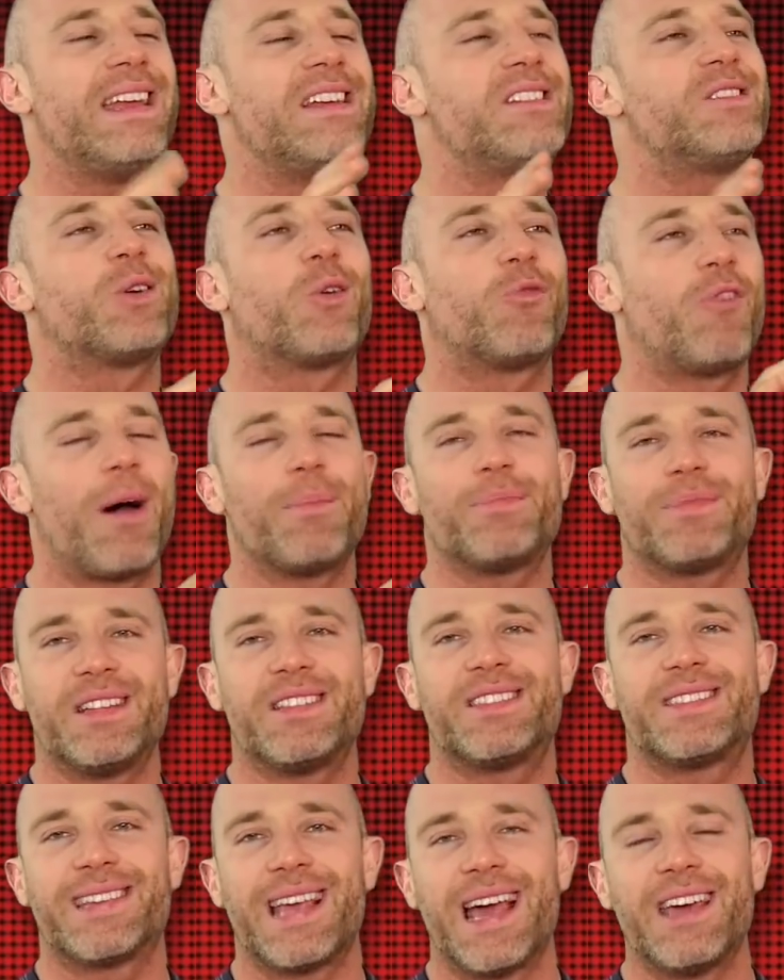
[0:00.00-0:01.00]

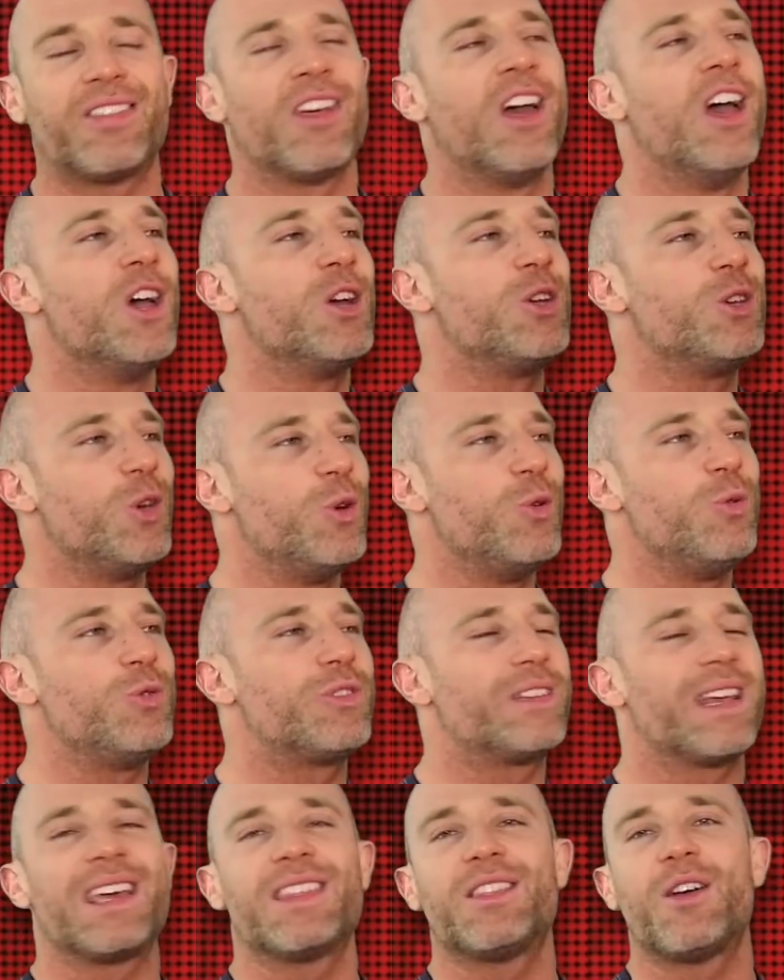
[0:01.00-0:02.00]
interrupted Seth
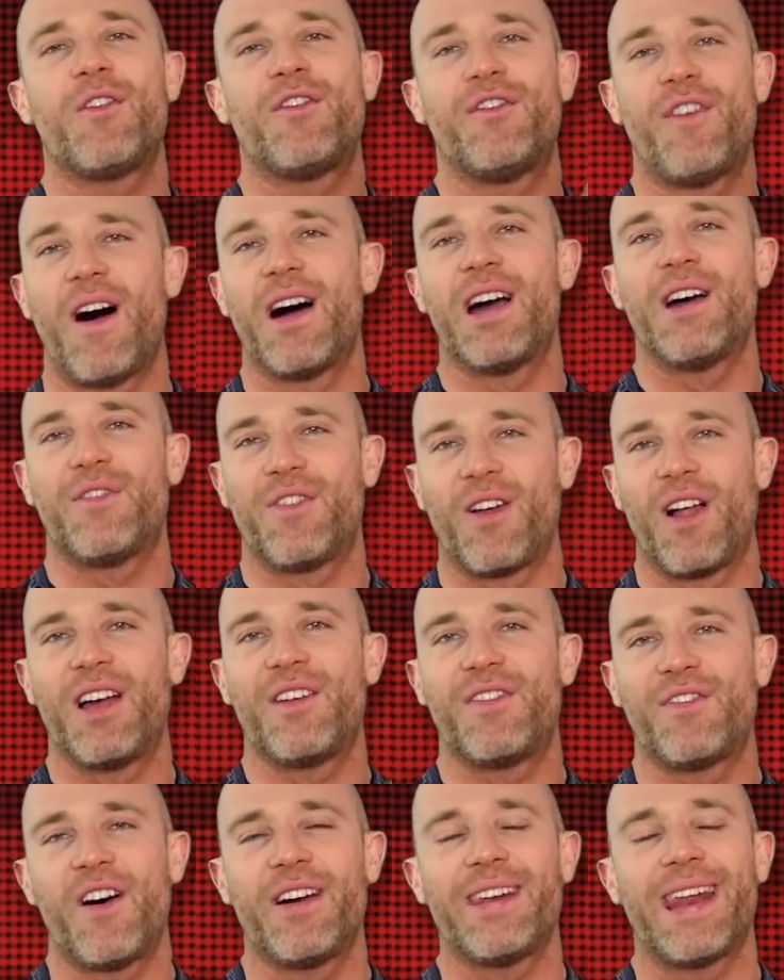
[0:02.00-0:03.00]
using the
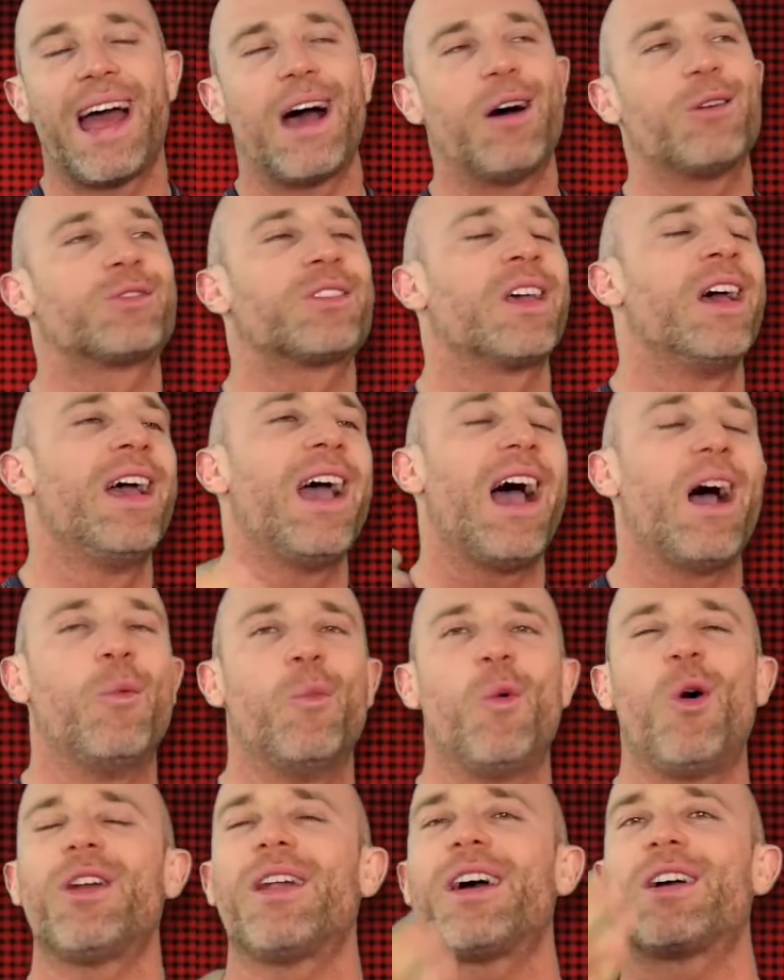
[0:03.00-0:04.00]
Firefly Funhouse,
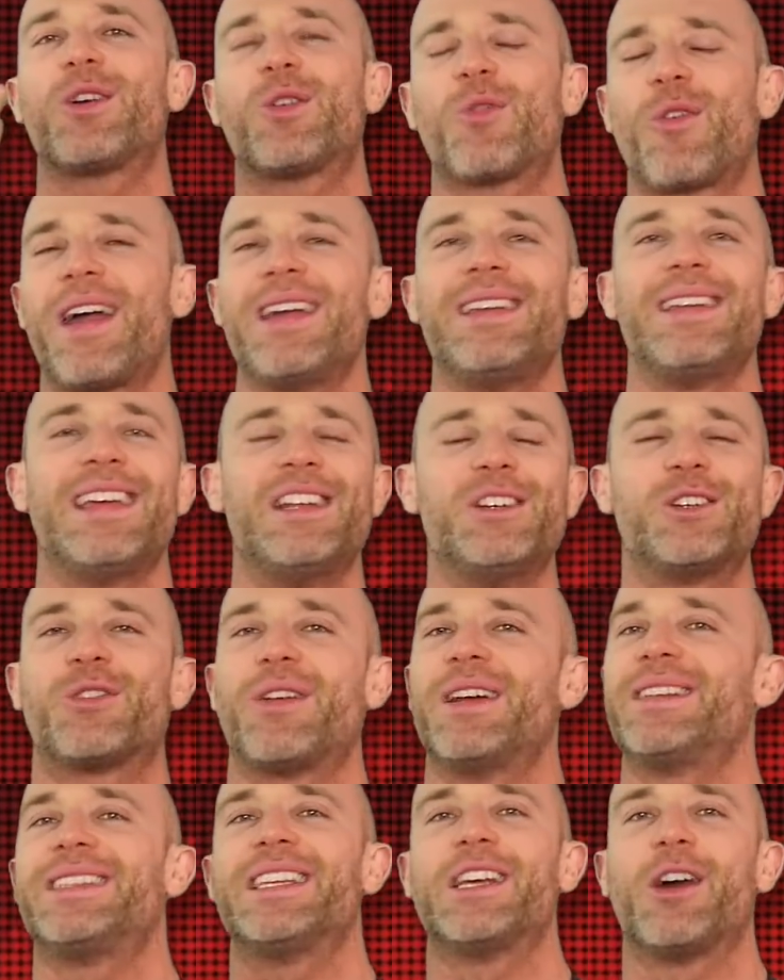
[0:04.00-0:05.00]
and what a great,
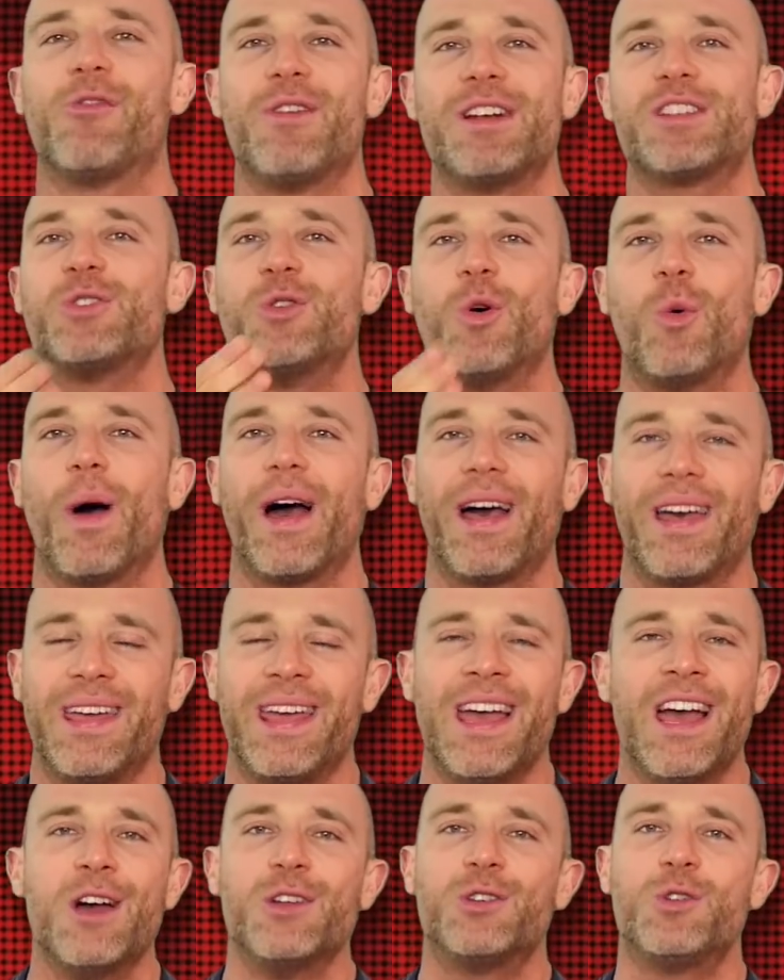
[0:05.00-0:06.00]
interesting, original
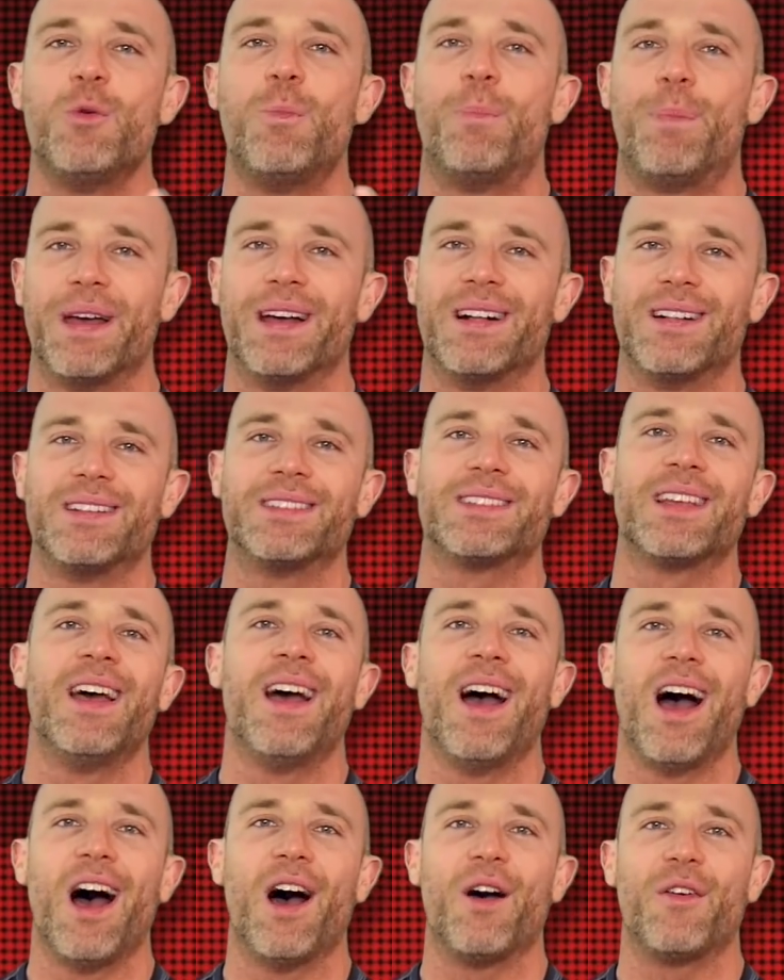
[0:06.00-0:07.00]
way to build
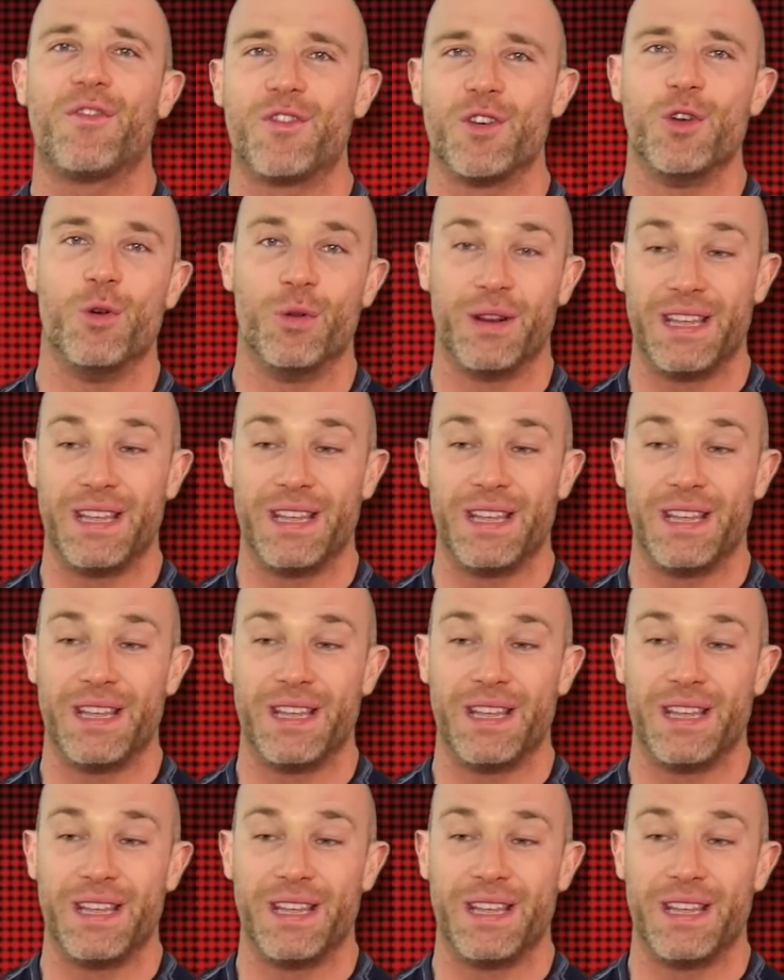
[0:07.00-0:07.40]
a feud.